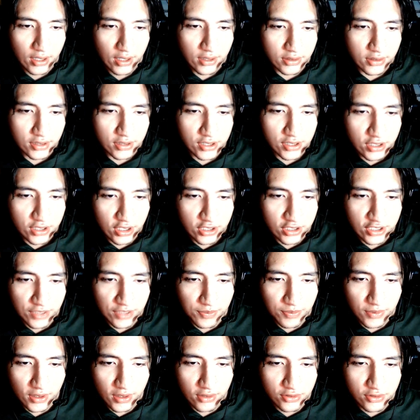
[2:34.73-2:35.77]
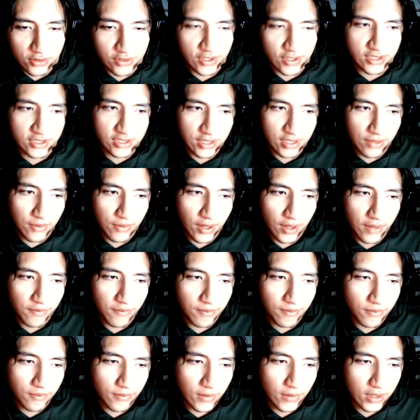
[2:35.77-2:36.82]
This concept illustrates the way
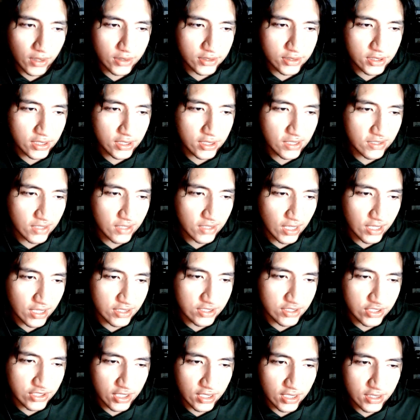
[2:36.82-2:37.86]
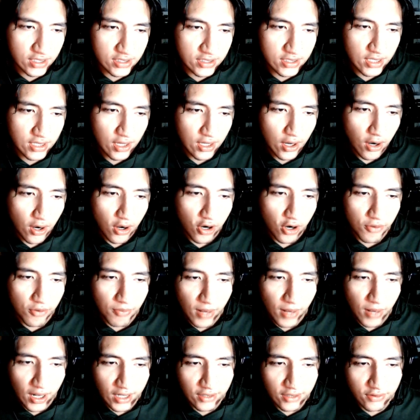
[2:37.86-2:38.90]
velocities exchange or
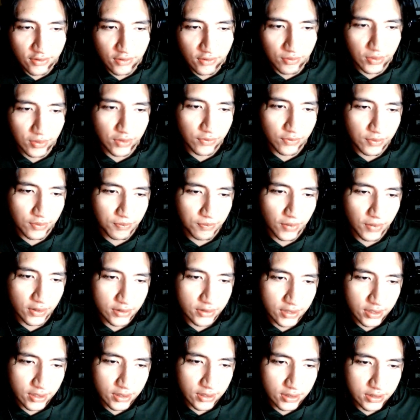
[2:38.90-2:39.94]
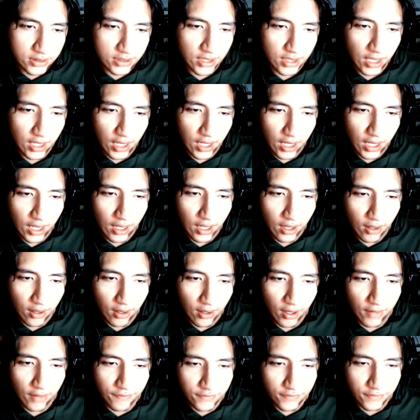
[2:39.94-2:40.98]
balance between particles
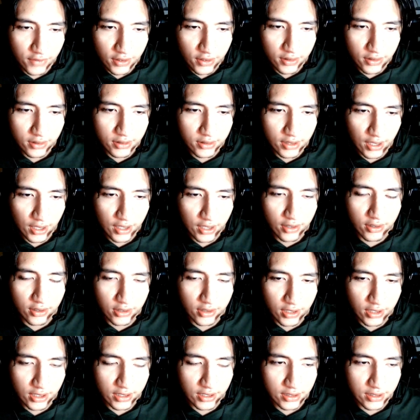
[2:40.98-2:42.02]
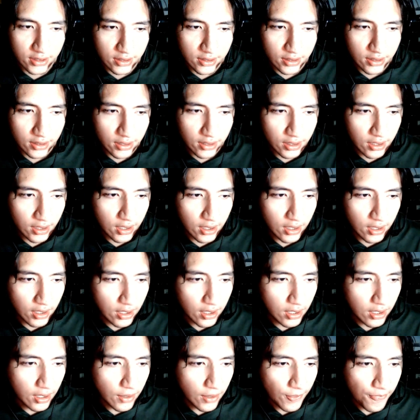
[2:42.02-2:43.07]
after they collide.
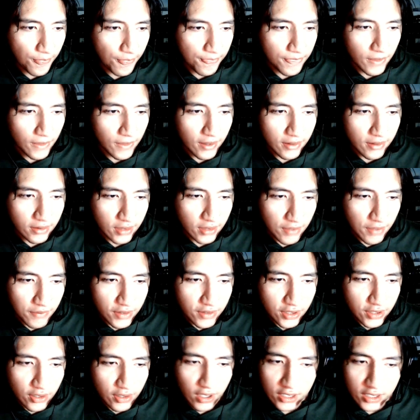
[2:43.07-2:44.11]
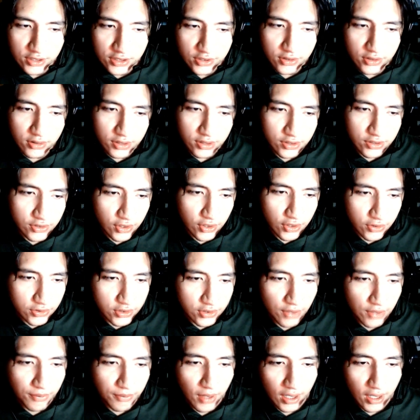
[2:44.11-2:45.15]
The video also introduces
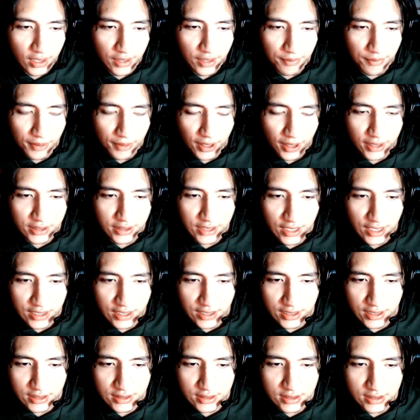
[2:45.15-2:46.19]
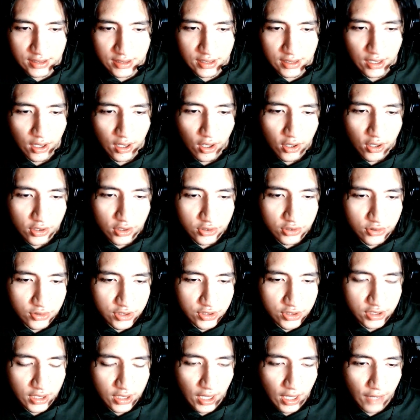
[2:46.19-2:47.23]
some algebraic techniques,
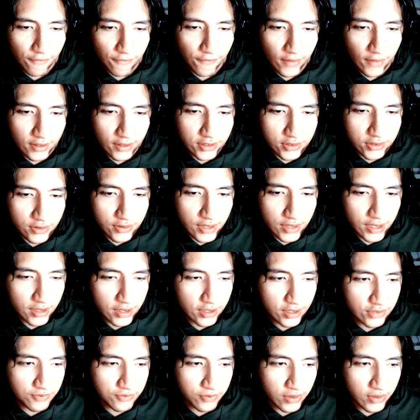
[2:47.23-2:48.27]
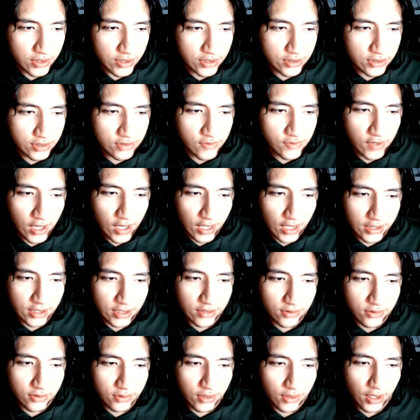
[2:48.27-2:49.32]
such as factoring expressions
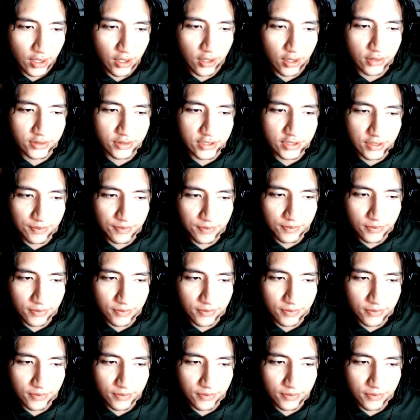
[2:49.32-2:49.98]
related to the concept